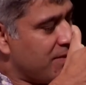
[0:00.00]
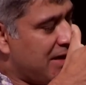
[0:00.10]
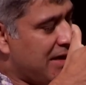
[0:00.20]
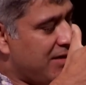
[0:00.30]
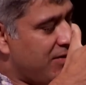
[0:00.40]

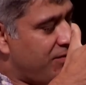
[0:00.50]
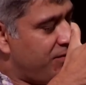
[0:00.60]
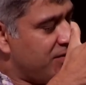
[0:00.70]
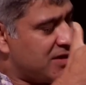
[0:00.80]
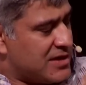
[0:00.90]
kind of
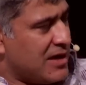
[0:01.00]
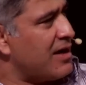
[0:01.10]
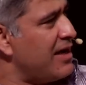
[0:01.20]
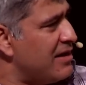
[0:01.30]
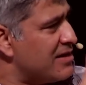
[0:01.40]
stuck
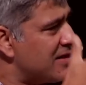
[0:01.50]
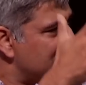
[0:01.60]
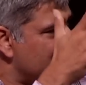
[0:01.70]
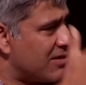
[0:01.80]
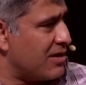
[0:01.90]
in a
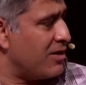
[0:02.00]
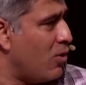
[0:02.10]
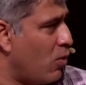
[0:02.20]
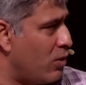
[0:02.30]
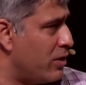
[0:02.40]
certain
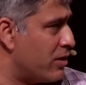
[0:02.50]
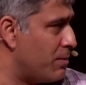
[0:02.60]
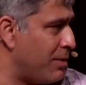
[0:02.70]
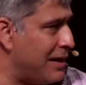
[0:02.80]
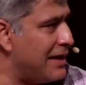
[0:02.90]
older
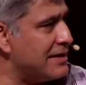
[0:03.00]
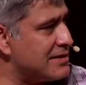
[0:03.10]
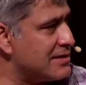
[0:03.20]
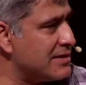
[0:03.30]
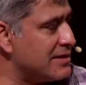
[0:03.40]
place.